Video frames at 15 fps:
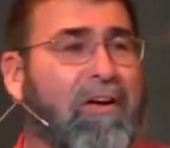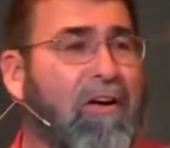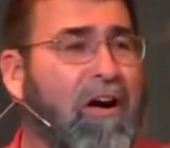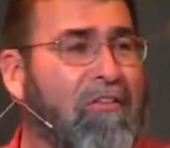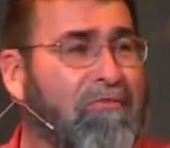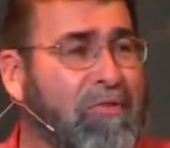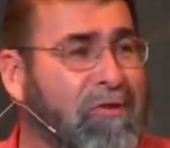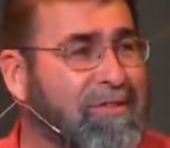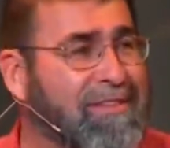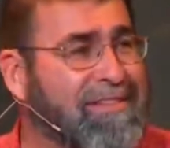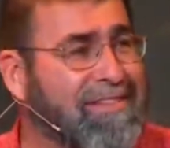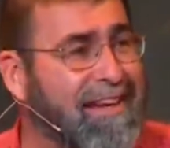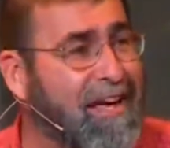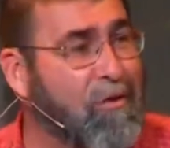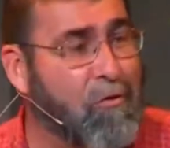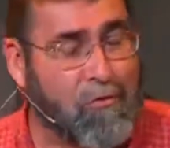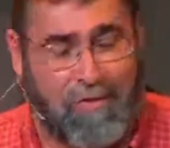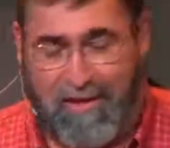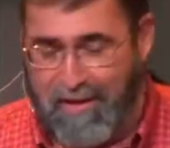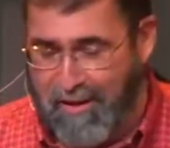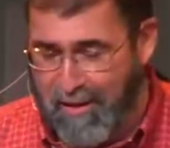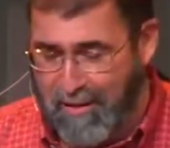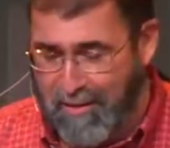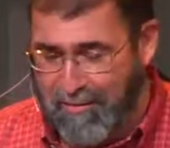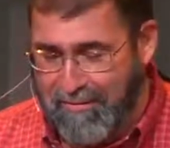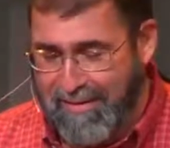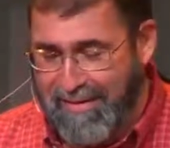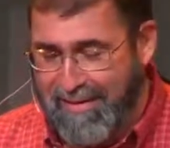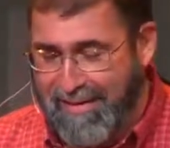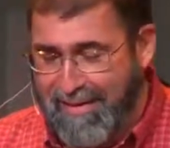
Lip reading: awful, it's not over the hill,